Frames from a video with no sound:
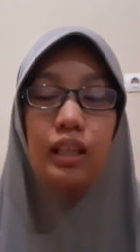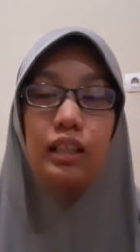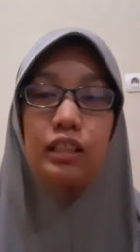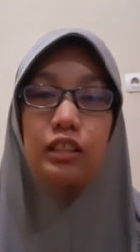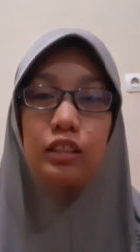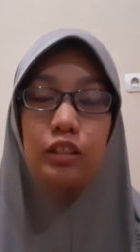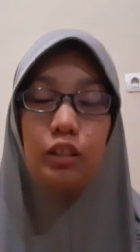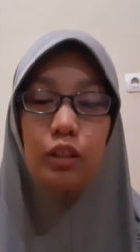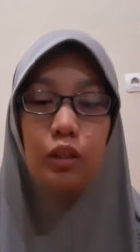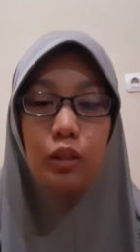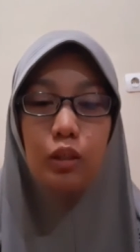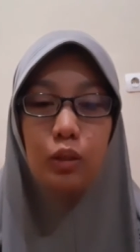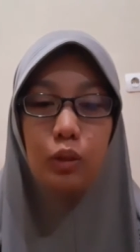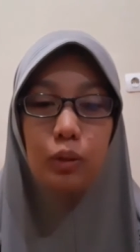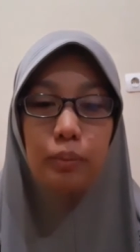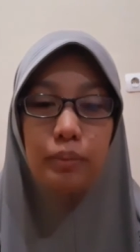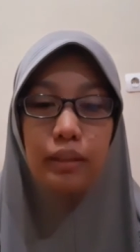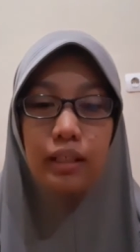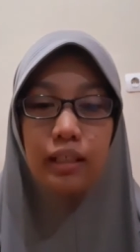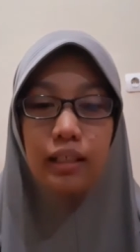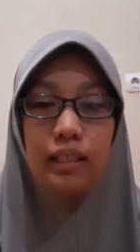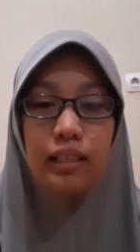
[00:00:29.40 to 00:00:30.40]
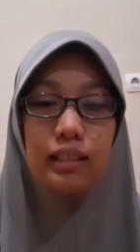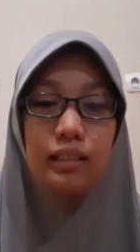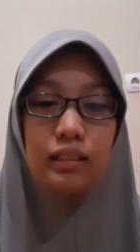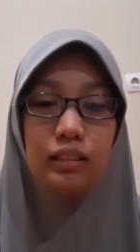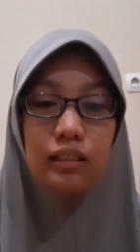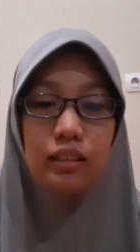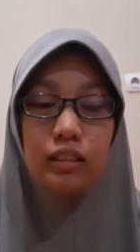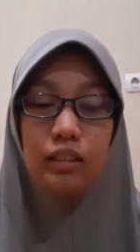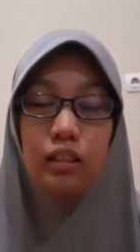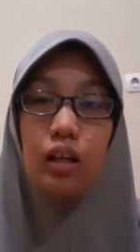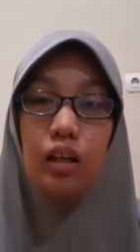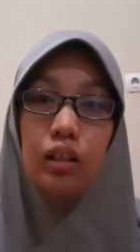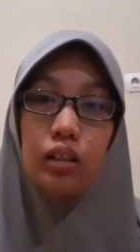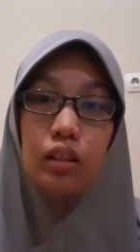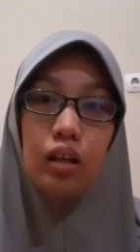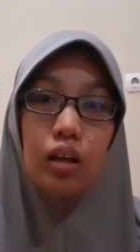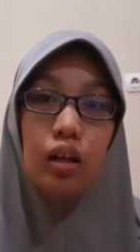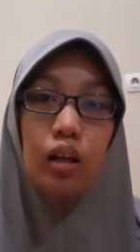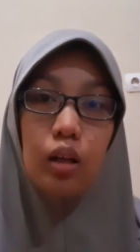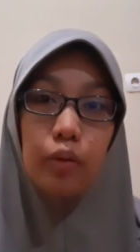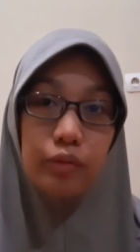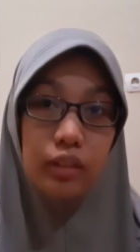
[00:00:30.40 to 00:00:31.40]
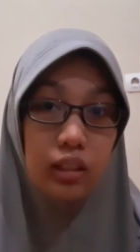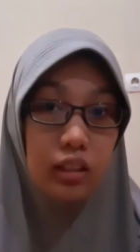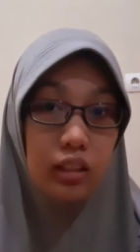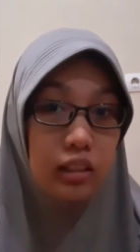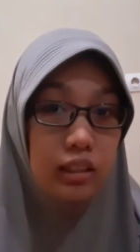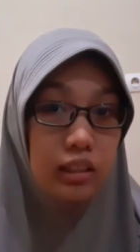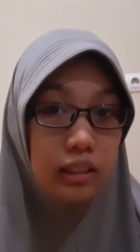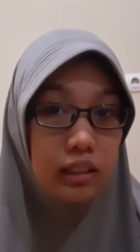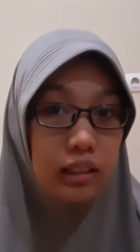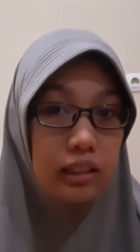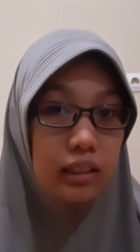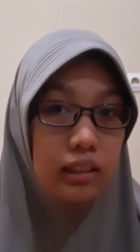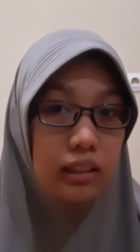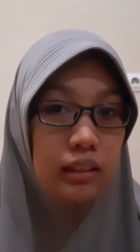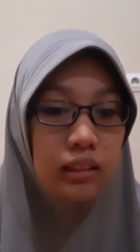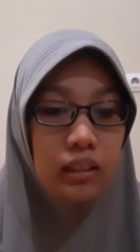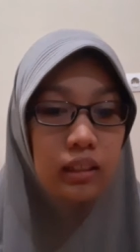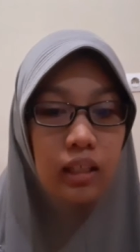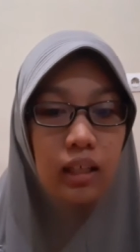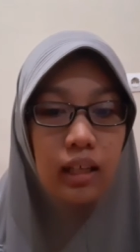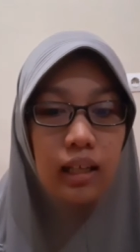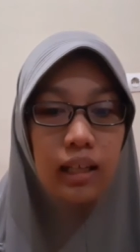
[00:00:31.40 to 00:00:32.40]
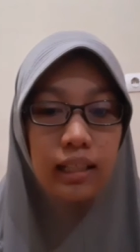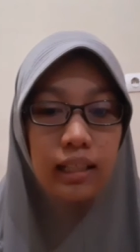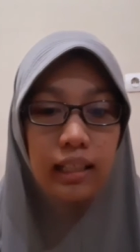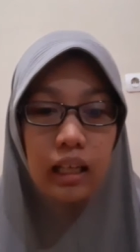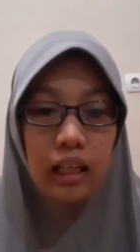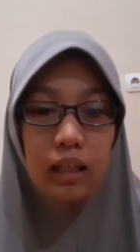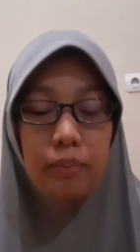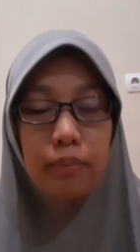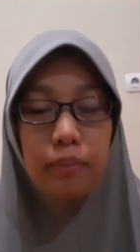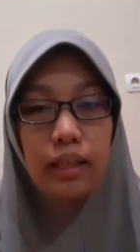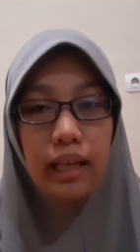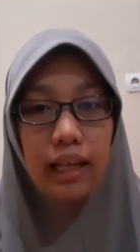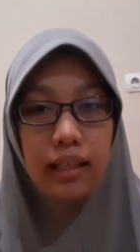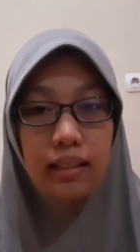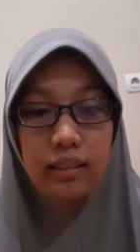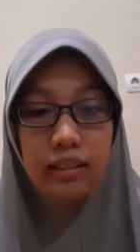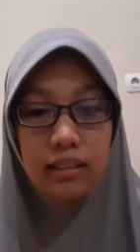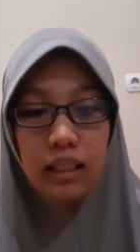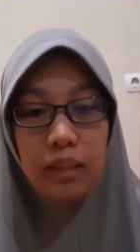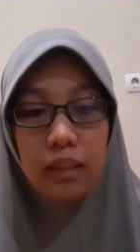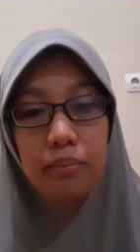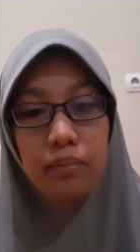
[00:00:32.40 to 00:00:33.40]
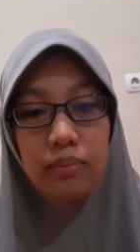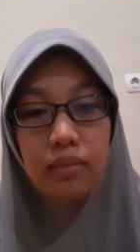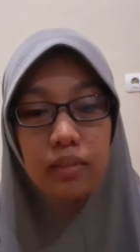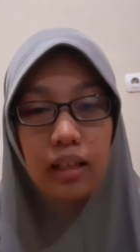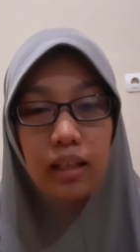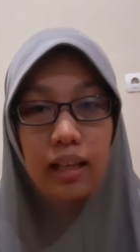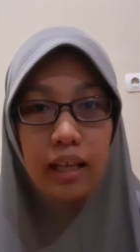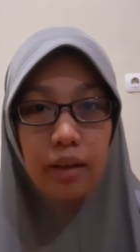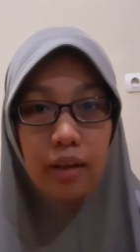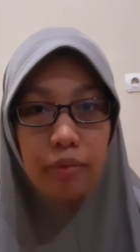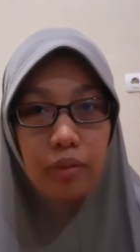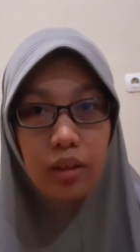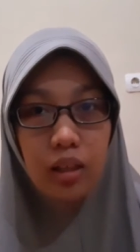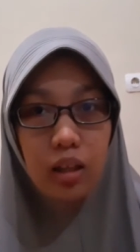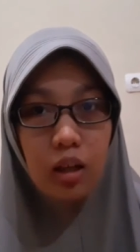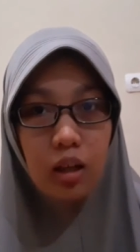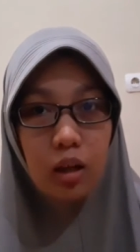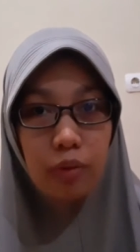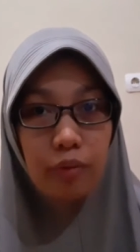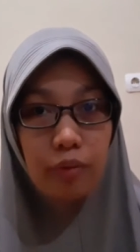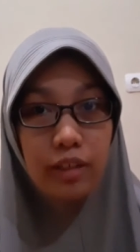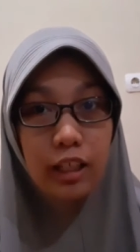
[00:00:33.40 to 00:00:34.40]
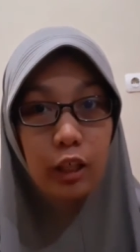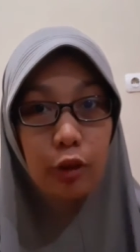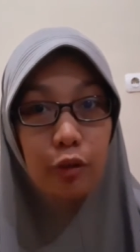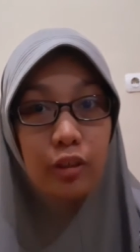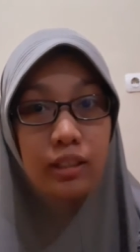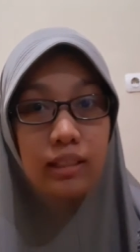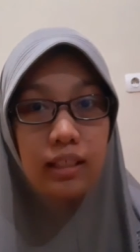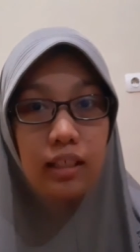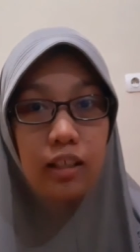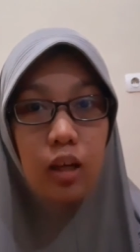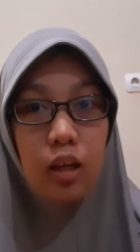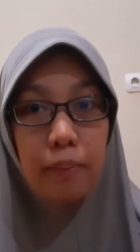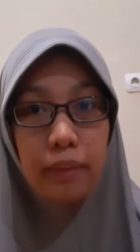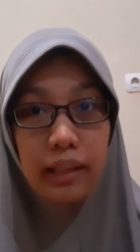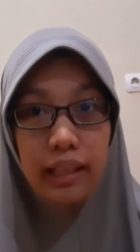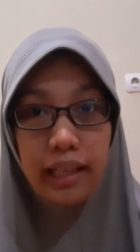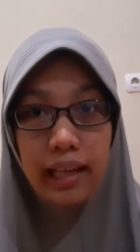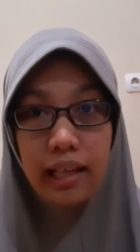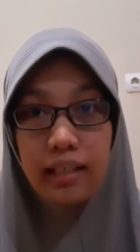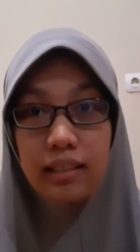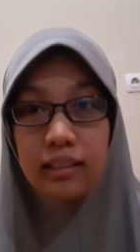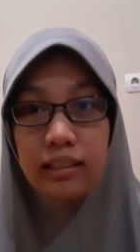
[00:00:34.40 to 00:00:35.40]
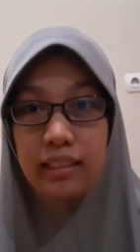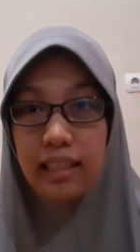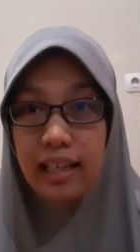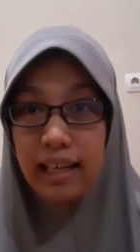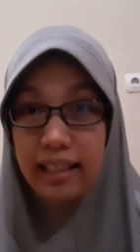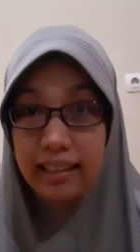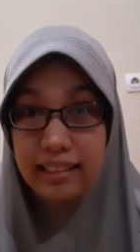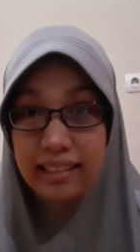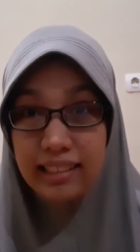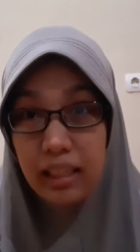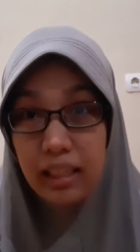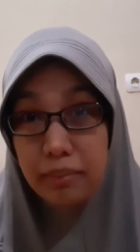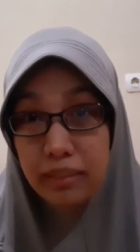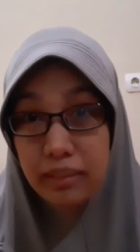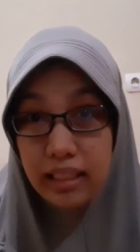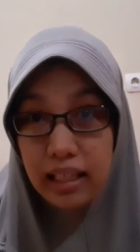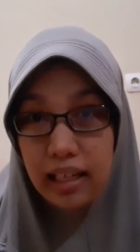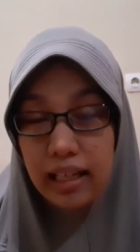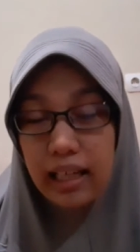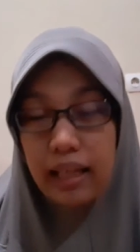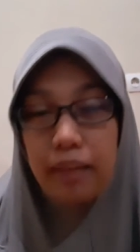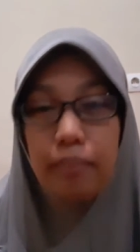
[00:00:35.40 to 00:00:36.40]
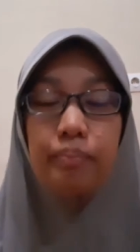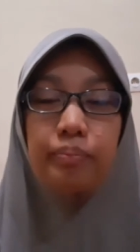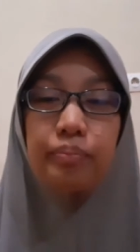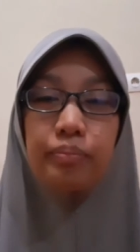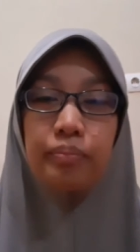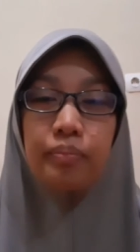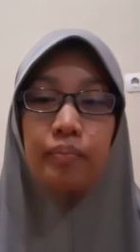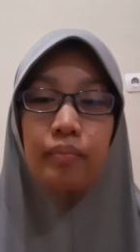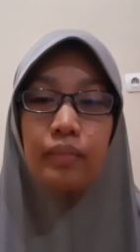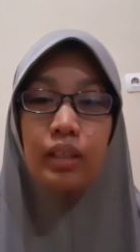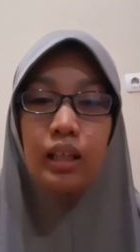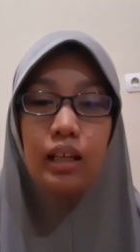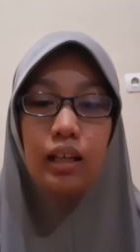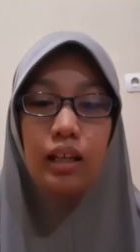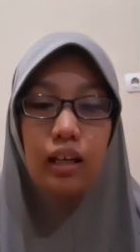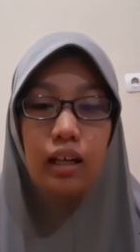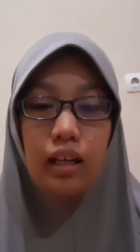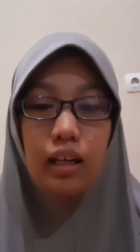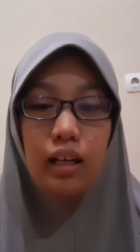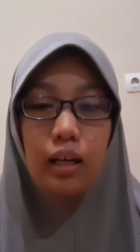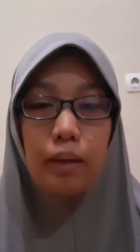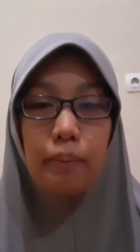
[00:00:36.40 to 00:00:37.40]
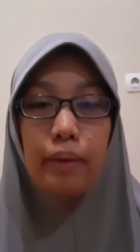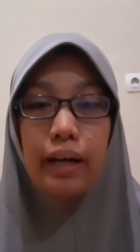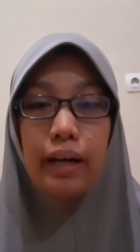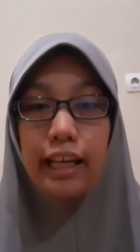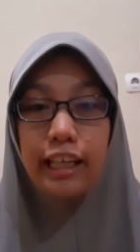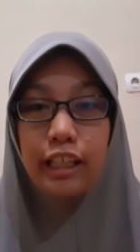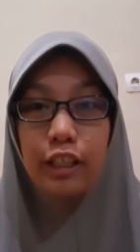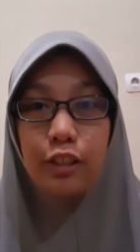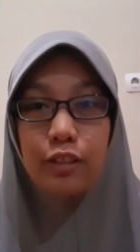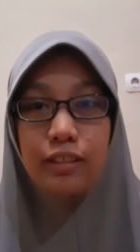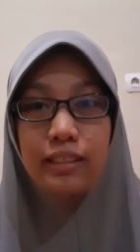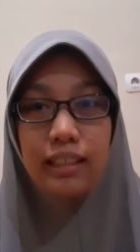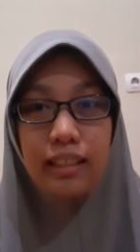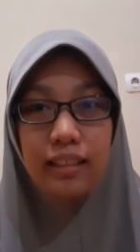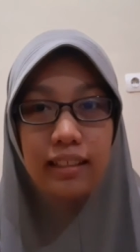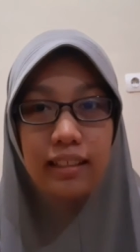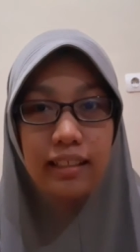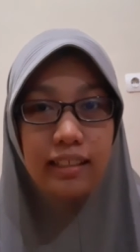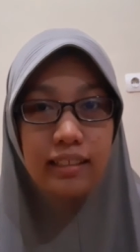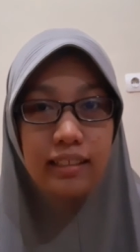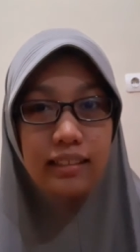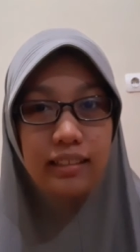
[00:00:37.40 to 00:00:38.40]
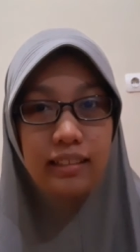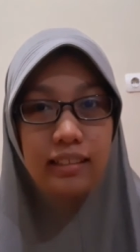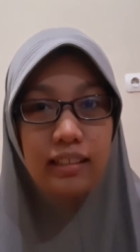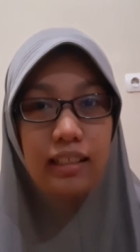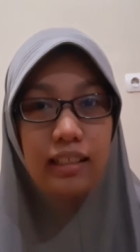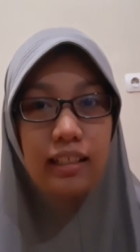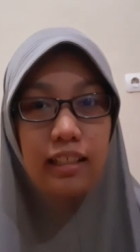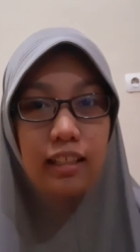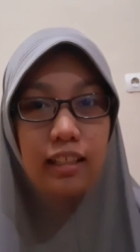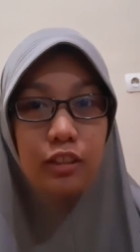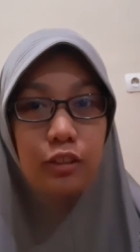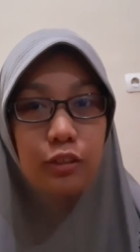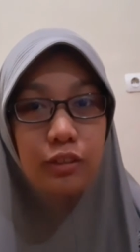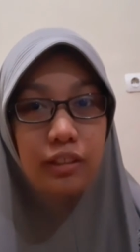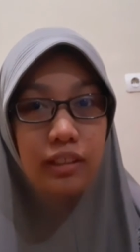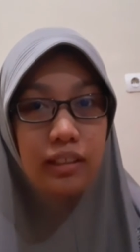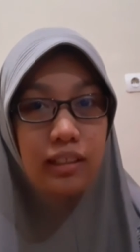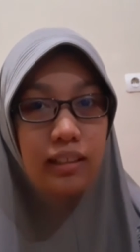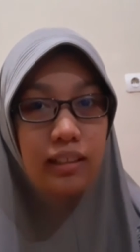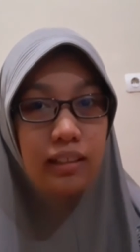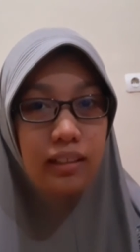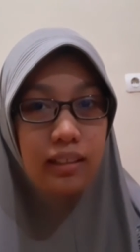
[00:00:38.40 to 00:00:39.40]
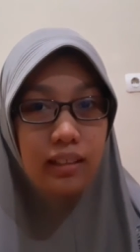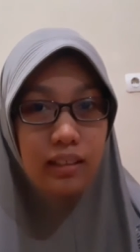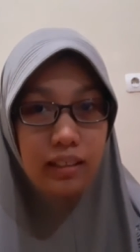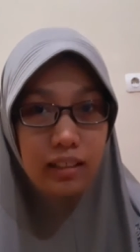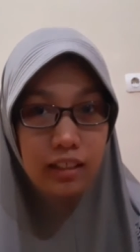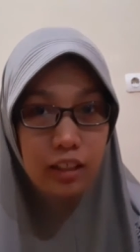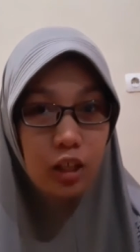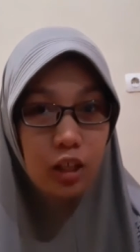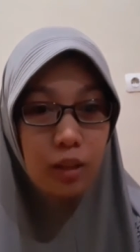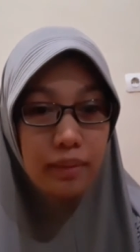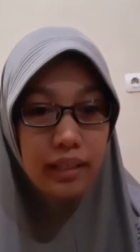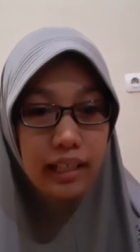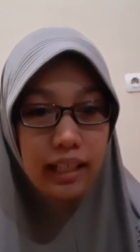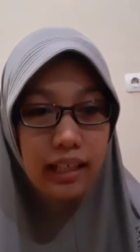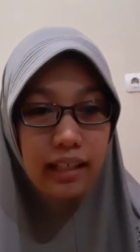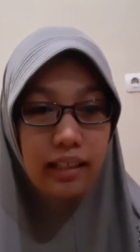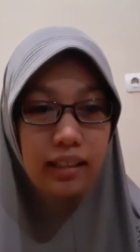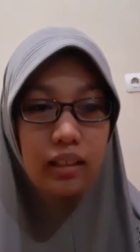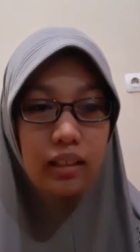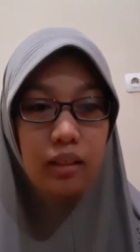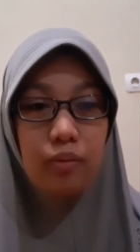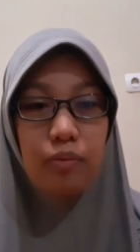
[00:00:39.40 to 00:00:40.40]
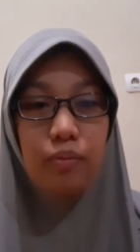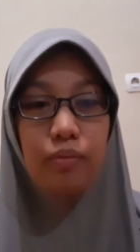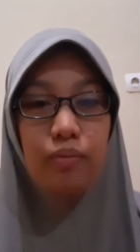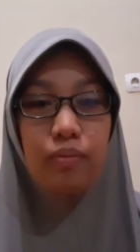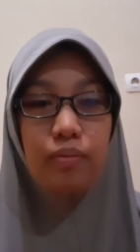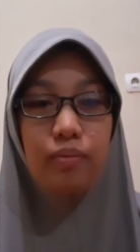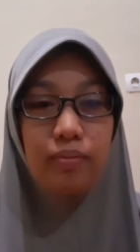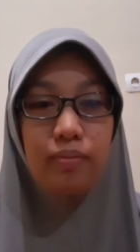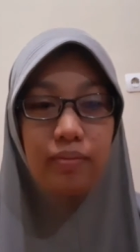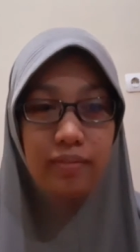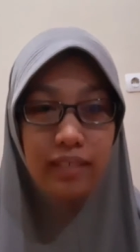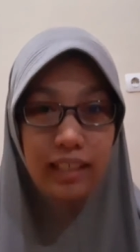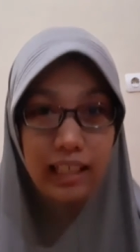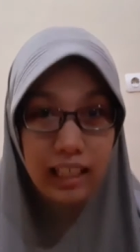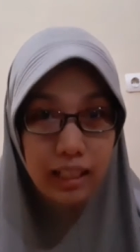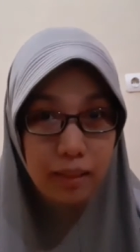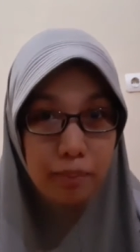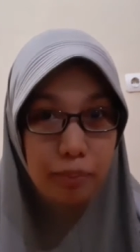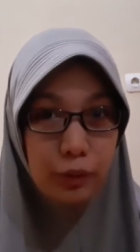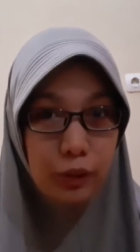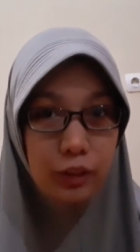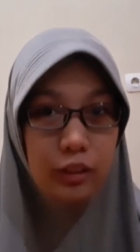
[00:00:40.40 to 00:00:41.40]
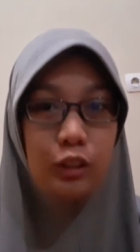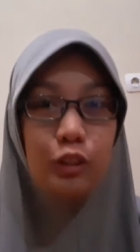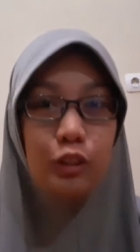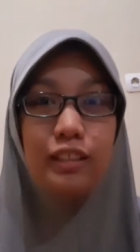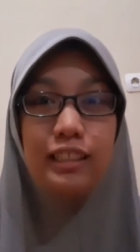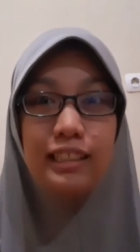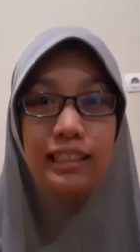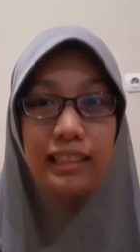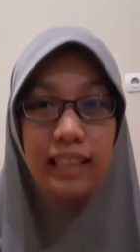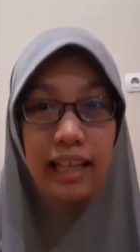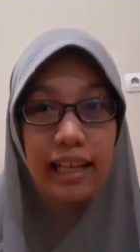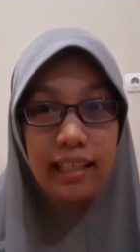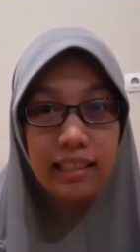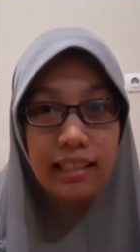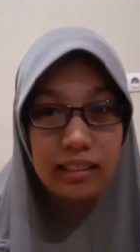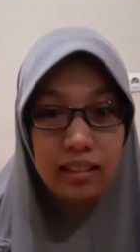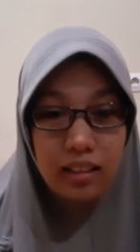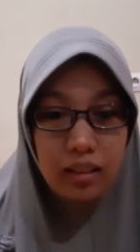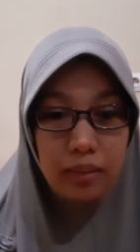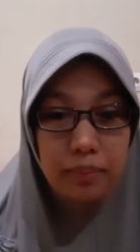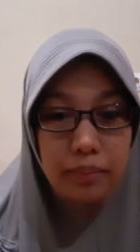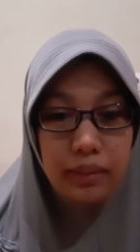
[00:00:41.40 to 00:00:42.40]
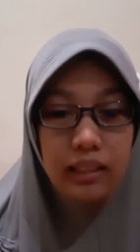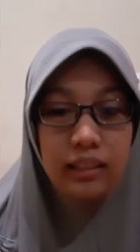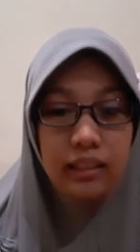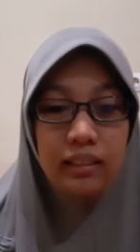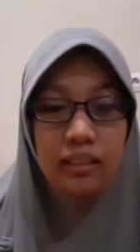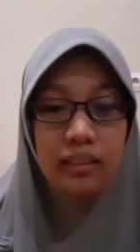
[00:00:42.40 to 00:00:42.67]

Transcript: So, because not all of the learners can be at the same level of linguistic competence at the same time, by using this natural communicative input to design a syllabus,